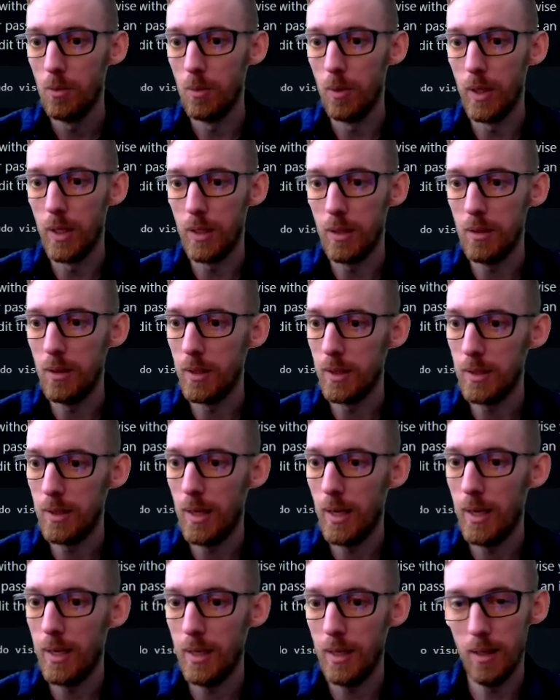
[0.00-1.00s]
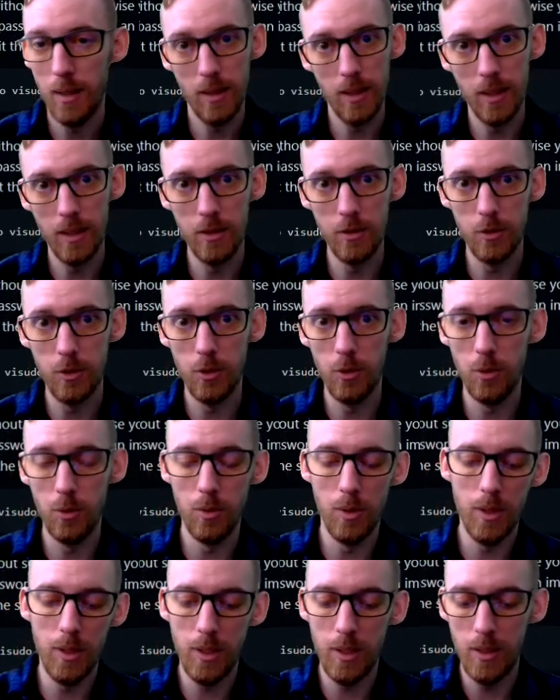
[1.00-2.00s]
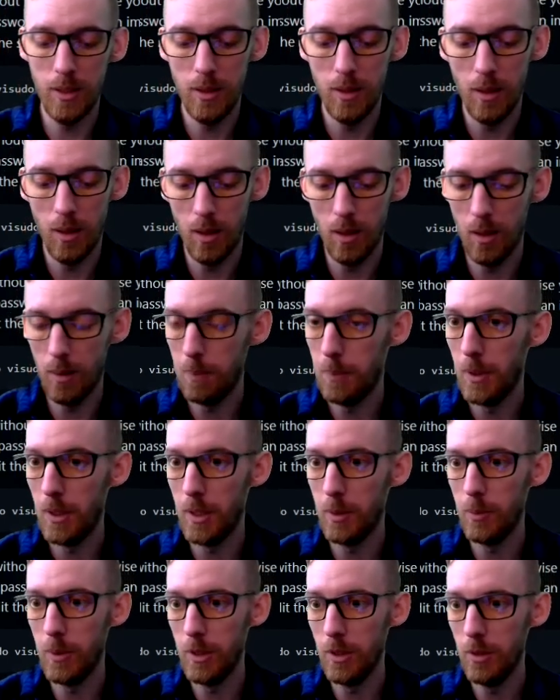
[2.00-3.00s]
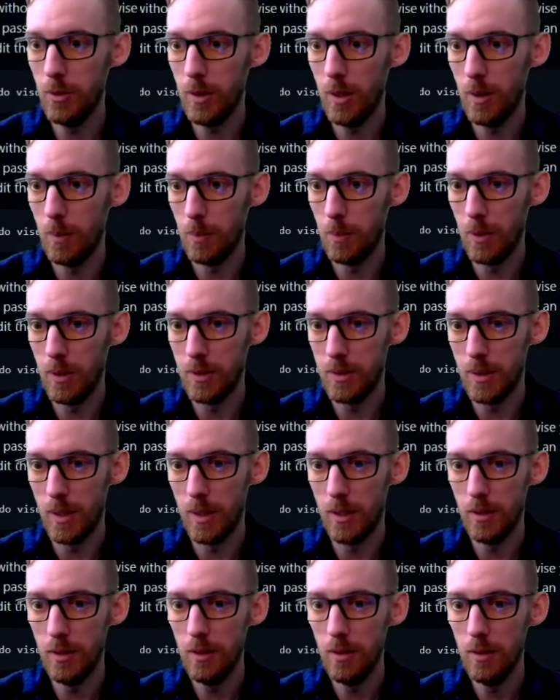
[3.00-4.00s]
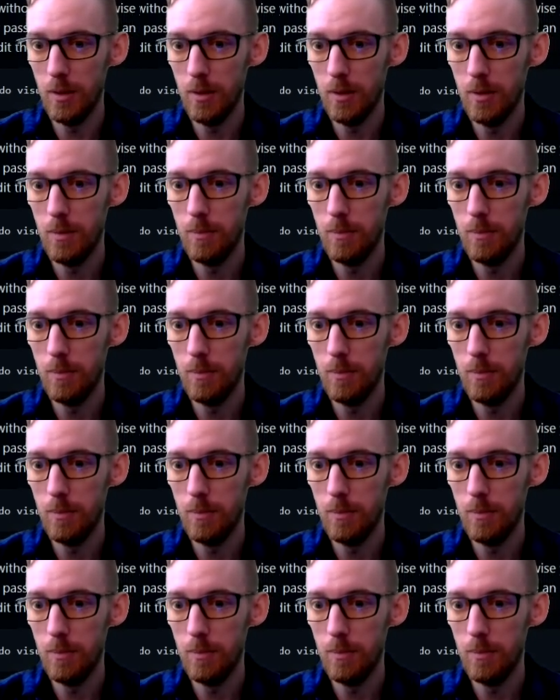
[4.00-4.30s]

Right click that into the PuTTY window and press enter.